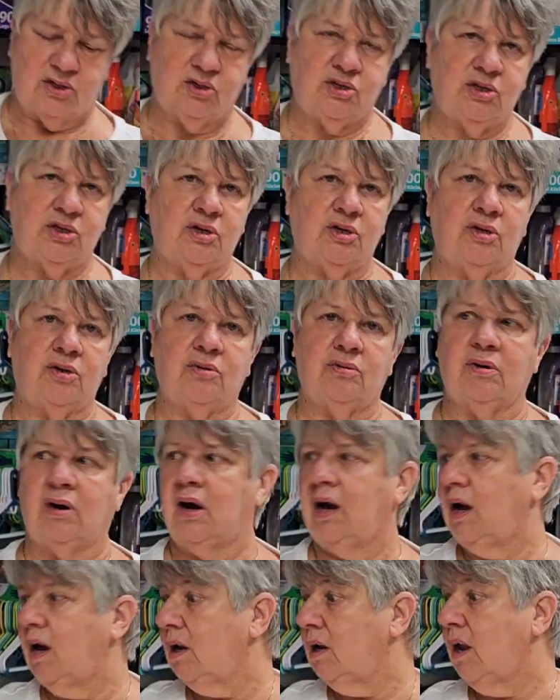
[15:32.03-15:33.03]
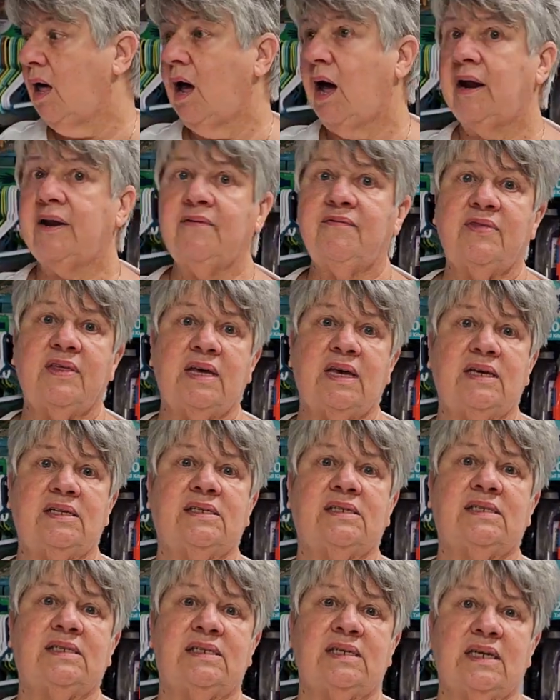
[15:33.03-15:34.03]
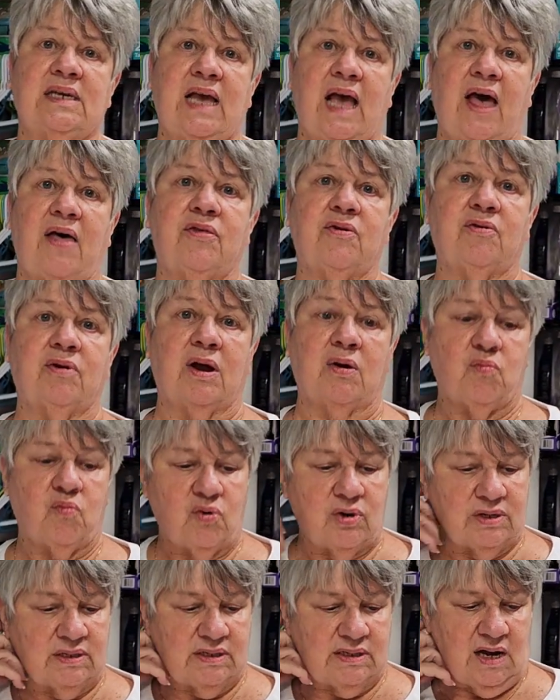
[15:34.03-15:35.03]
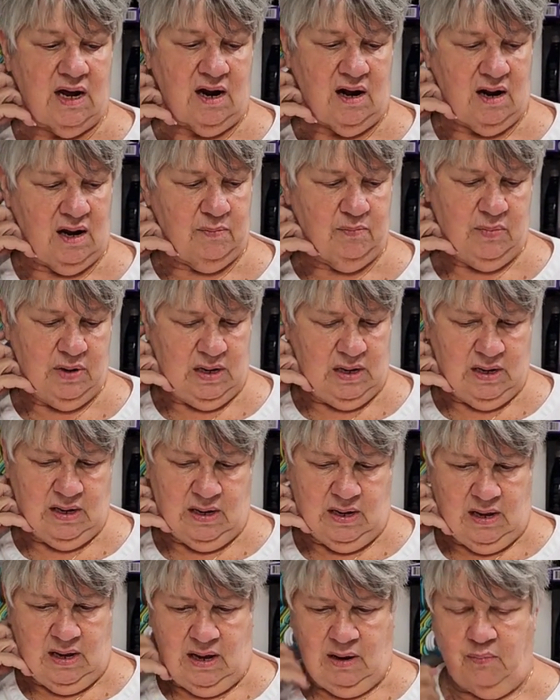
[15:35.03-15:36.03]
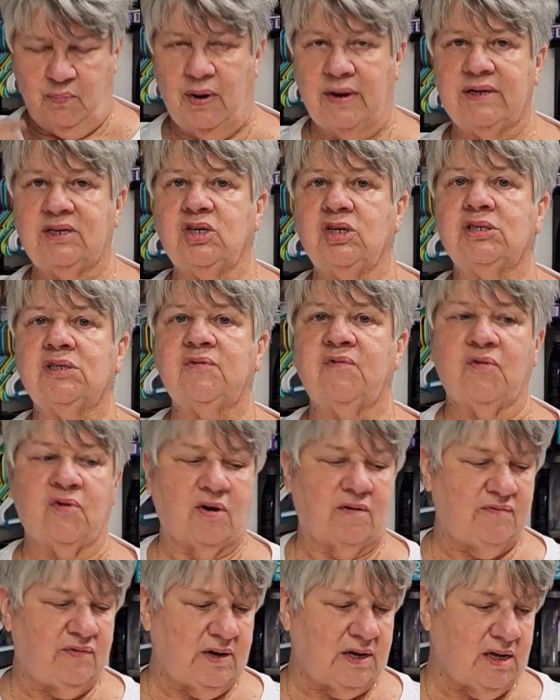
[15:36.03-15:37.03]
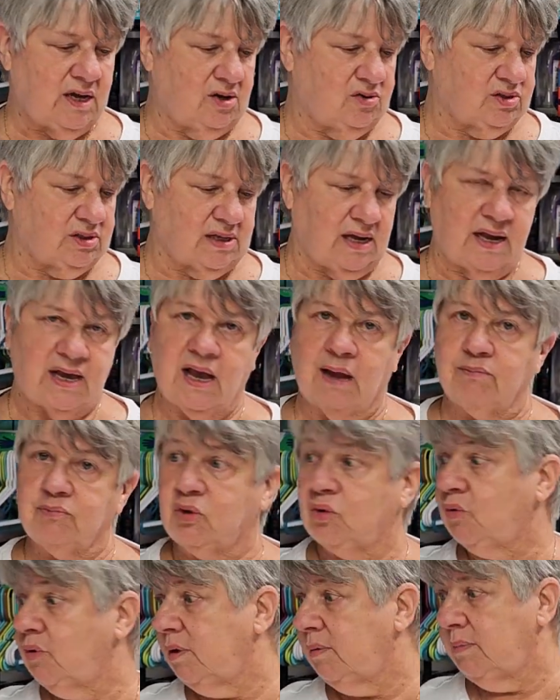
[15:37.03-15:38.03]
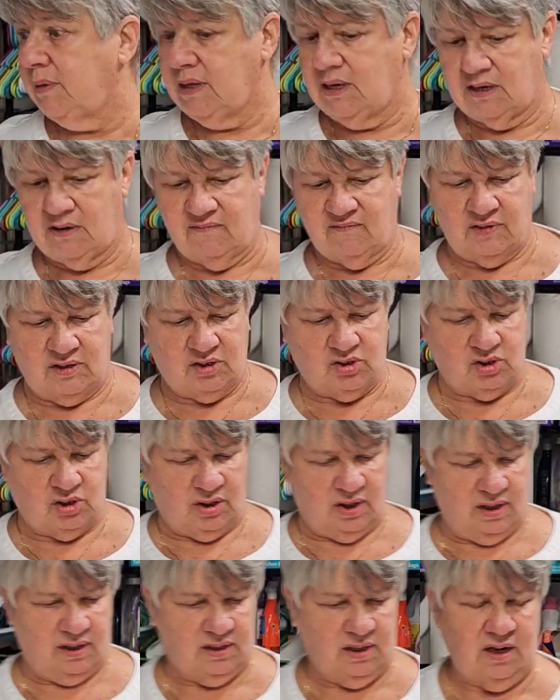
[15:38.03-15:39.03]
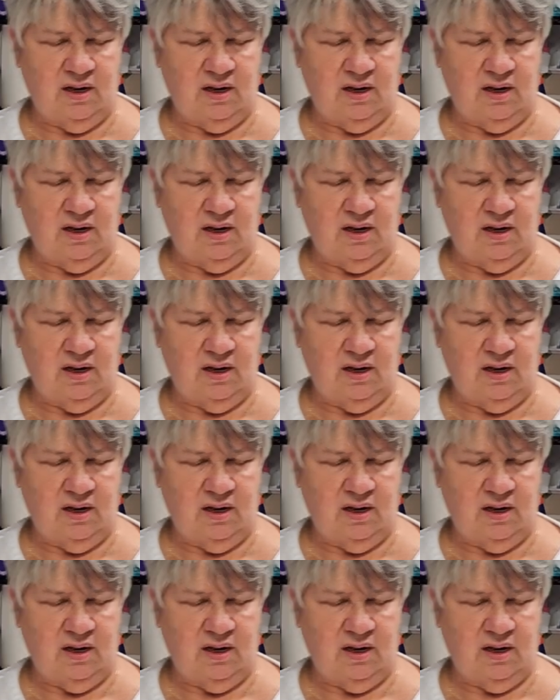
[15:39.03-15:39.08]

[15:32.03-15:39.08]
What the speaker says: do a lot of these together at one time, but just for a video's sake, I'm doing them individually.